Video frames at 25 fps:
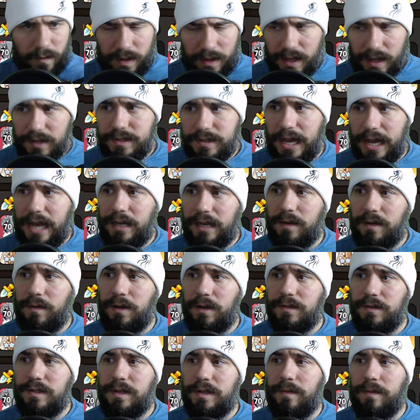talk
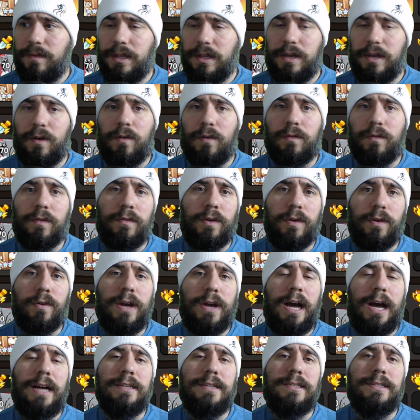about some of the overview
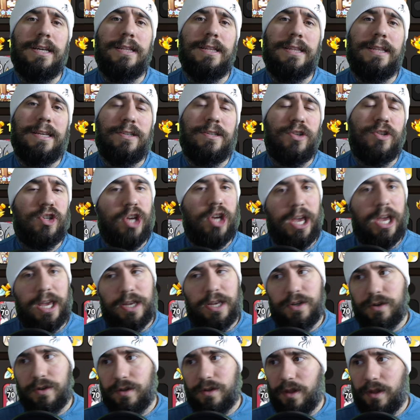content that's
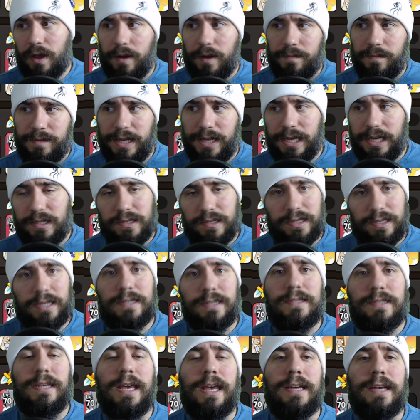changed, updates,
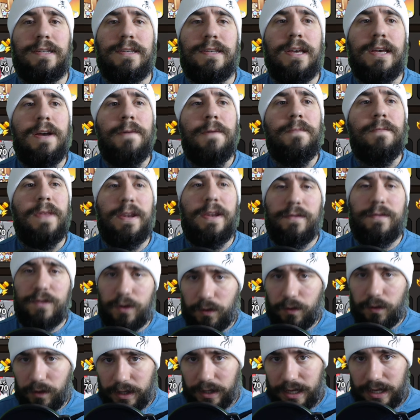these things that have
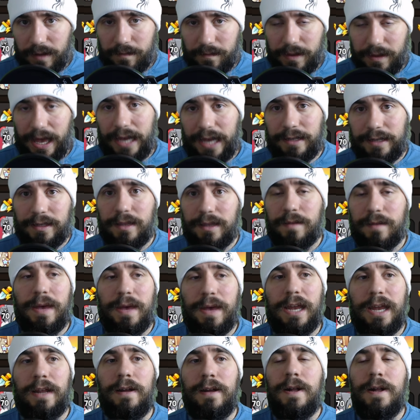certainly impacted the
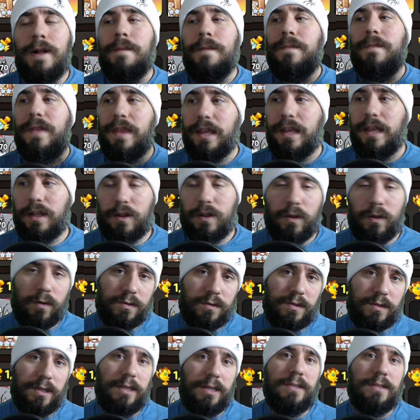meta, and then
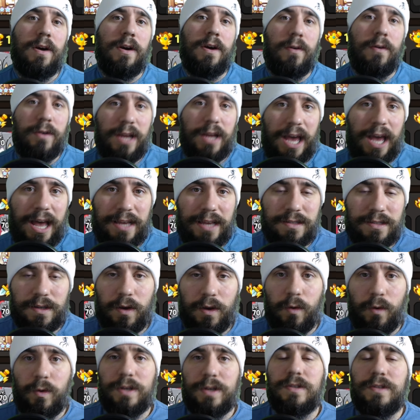close things out
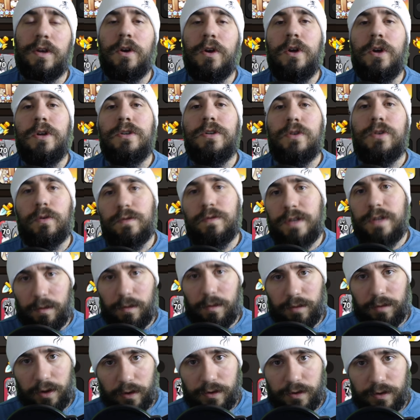as always. So
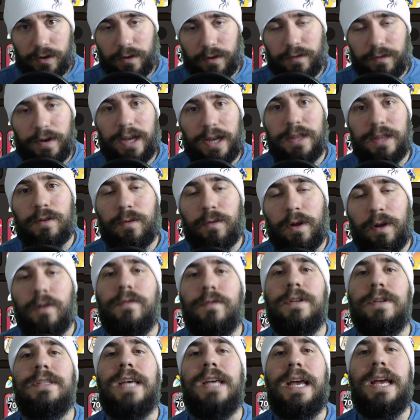down below you'll find the
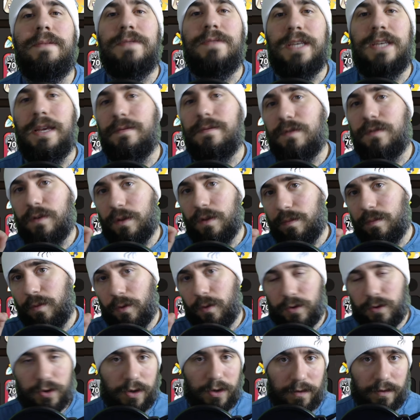relevant timestamps for the
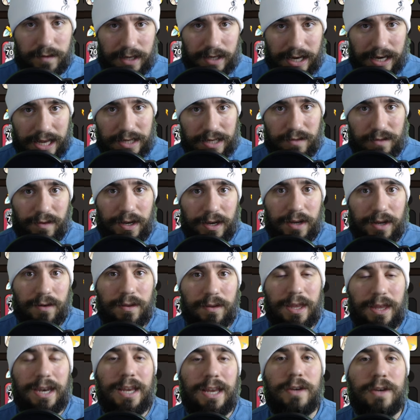portion of today's
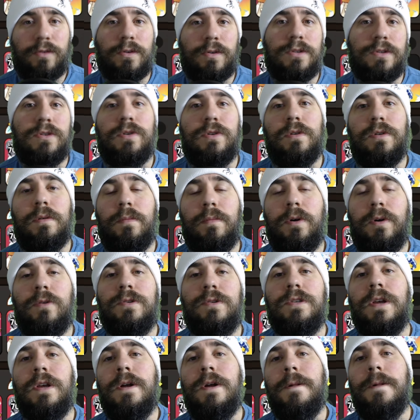video that interests you the
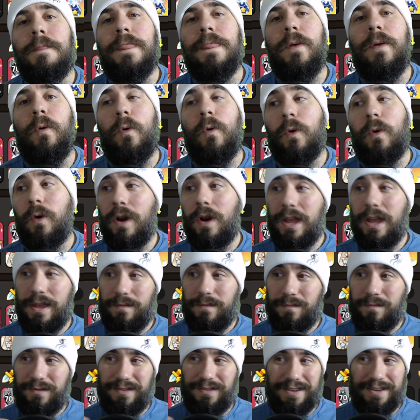most, or
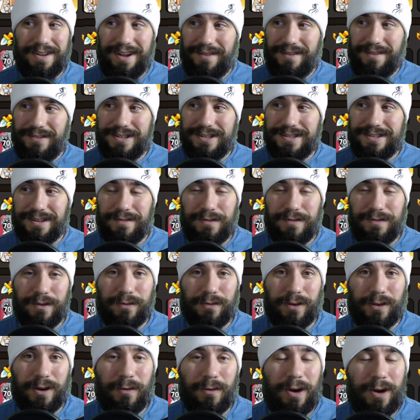if you obviously feel
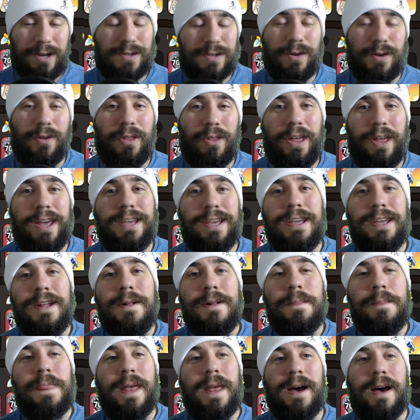free to watch the whole thing.
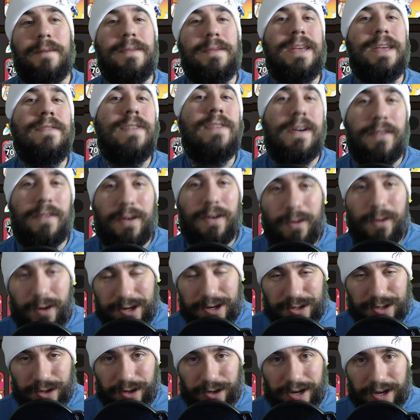Um, if you have a
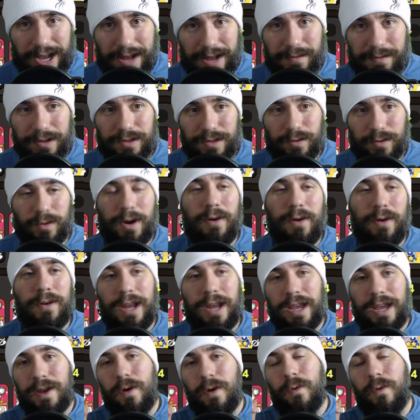question or comment
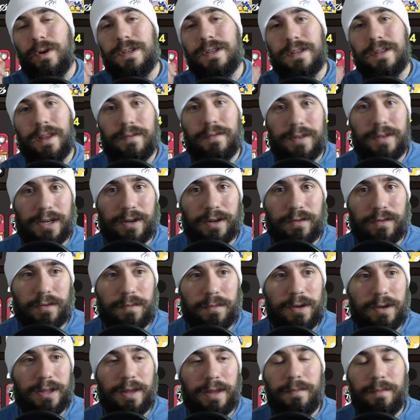throughout, I always love to hear
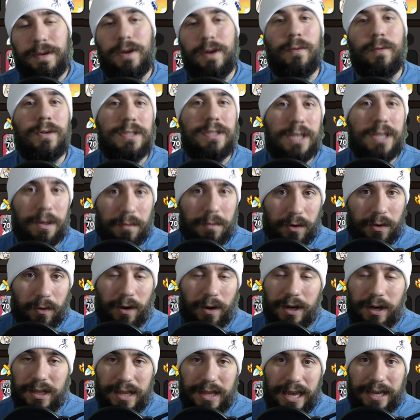from you. Let me know what team you're
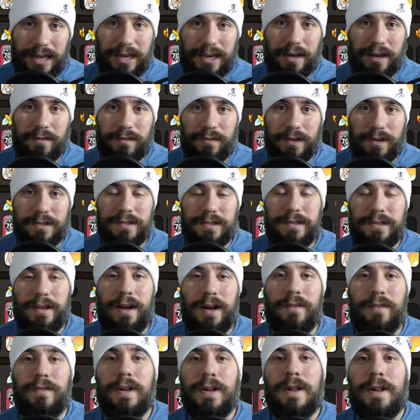on and that kind of fun
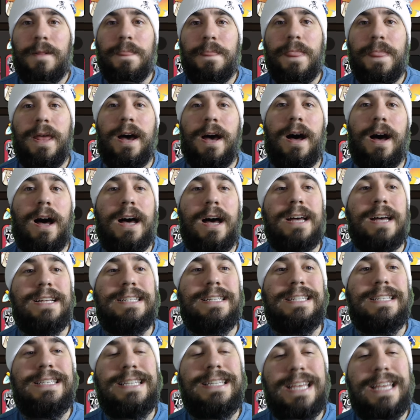stuff. Uh,
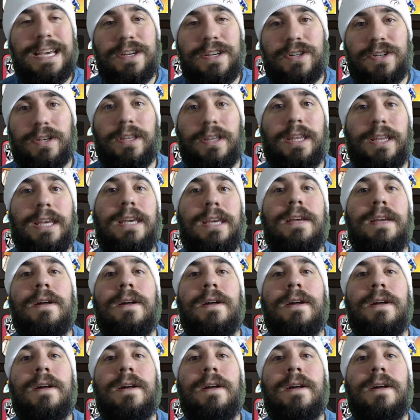additionally,